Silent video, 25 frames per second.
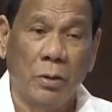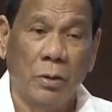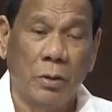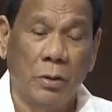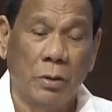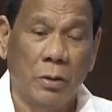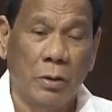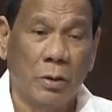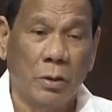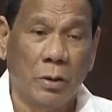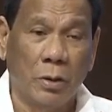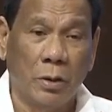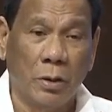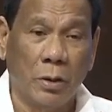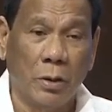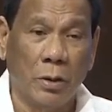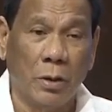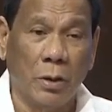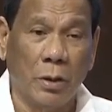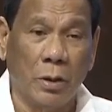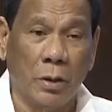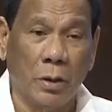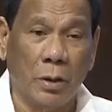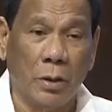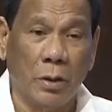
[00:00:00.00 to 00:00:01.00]

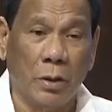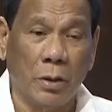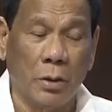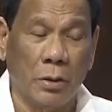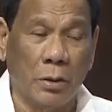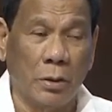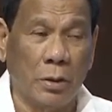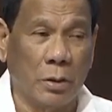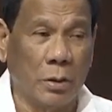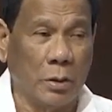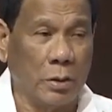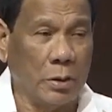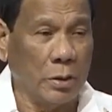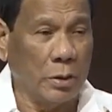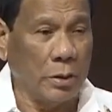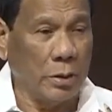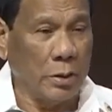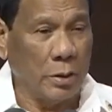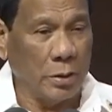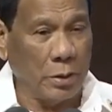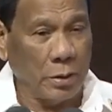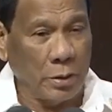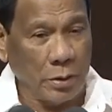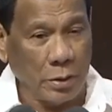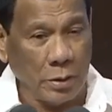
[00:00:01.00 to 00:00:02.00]

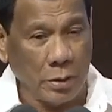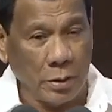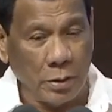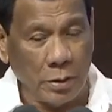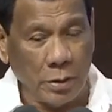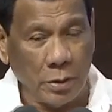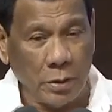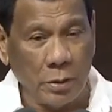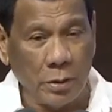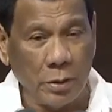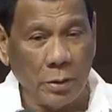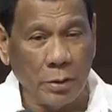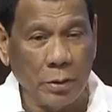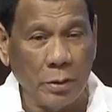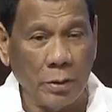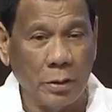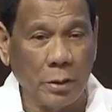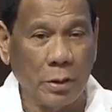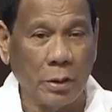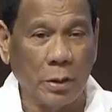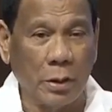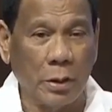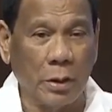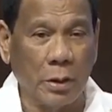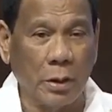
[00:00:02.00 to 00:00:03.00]

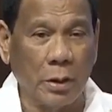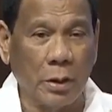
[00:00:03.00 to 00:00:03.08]
No one is speaking in this clip.